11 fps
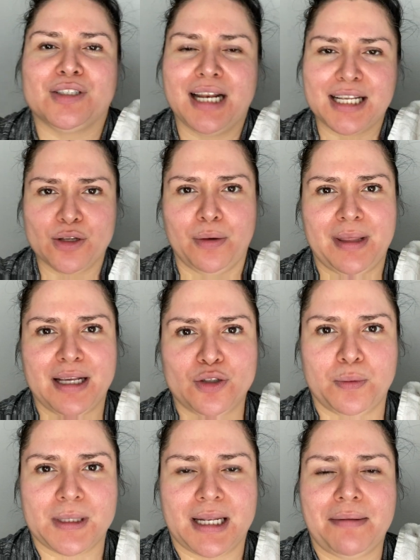se les olvide
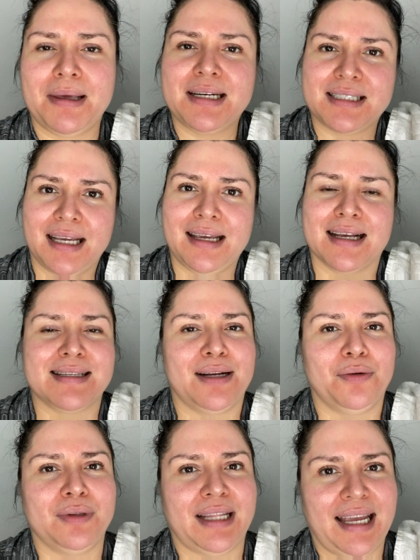suscribirse y hacer
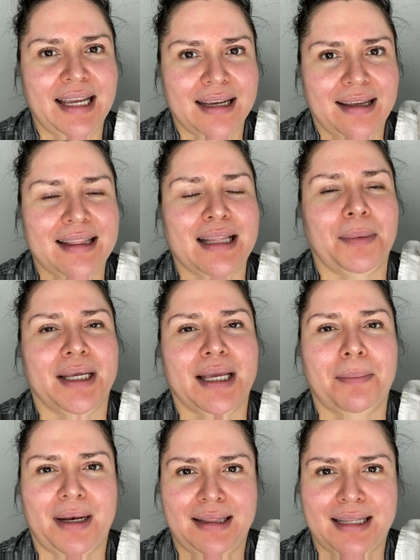un like y también que
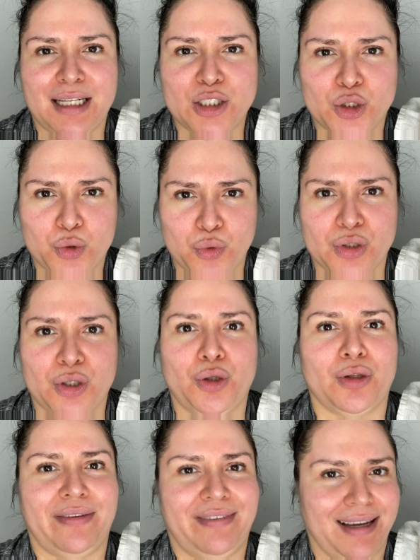prendan sus
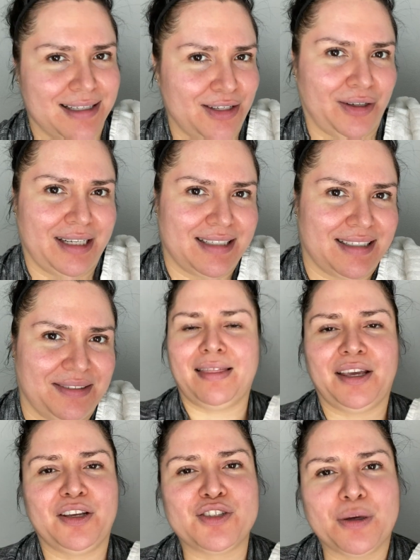notificaciones.
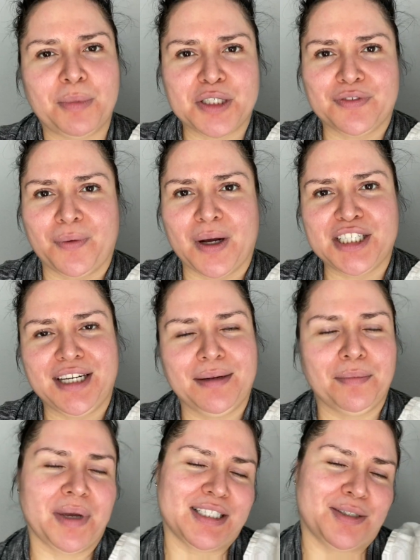Thank you so much for watching.
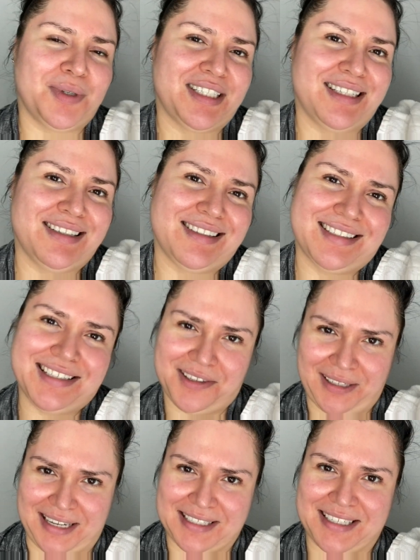Best wishes. Till
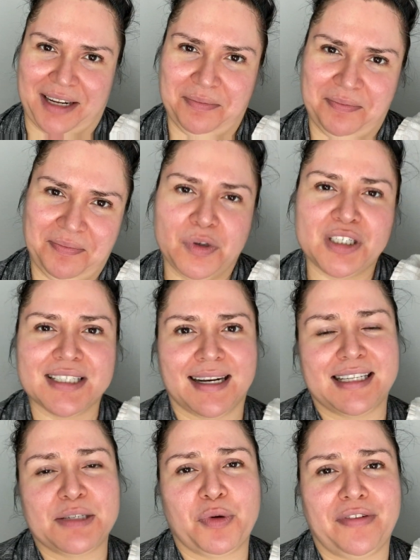next time. Muchas
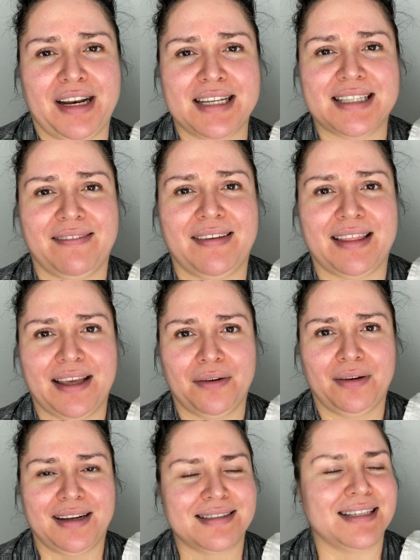gracias por ver este video.
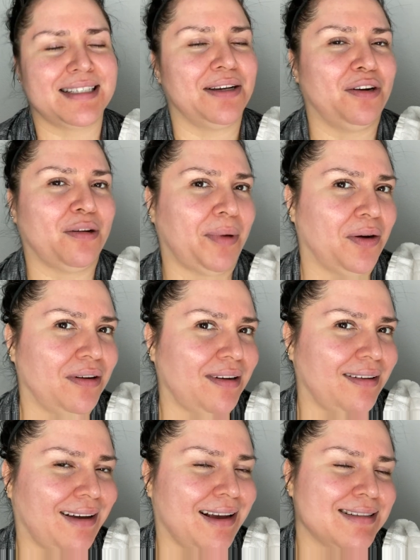Les deseo lo mejor.
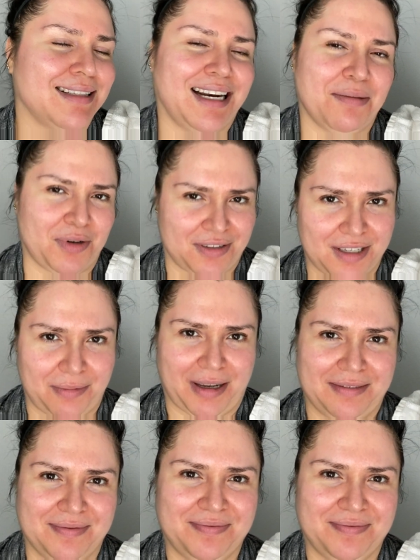Hasta la próxima.